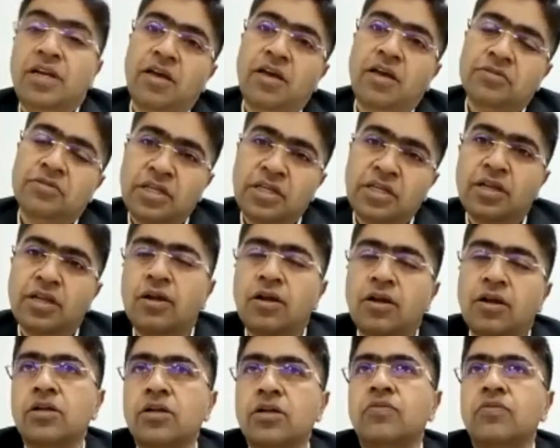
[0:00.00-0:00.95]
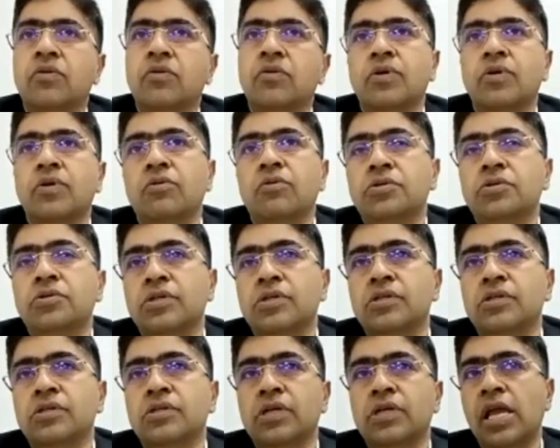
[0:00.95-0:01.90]
have seen a lot of
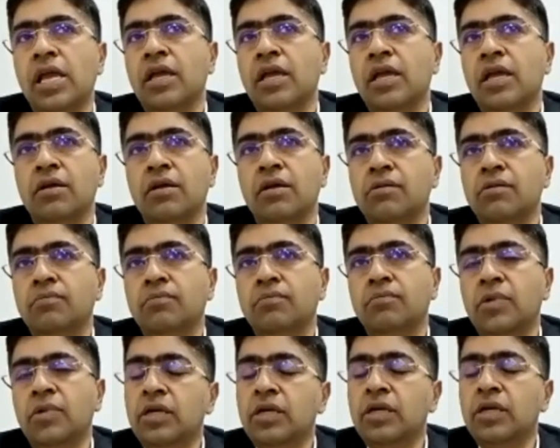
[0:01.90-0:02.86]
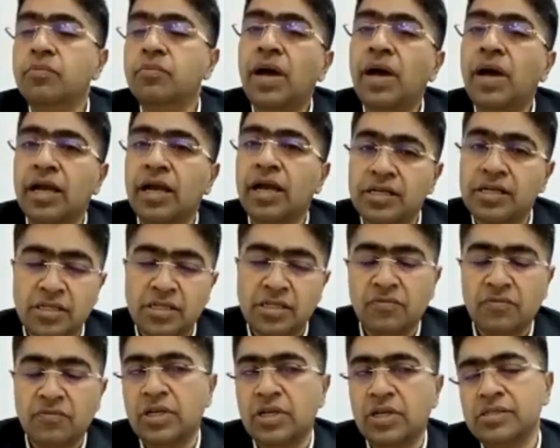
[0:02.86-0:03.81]
evolution, say in
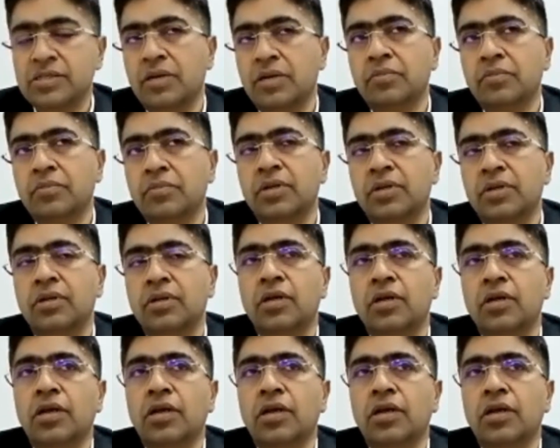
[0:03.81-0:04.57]
packaging, for example.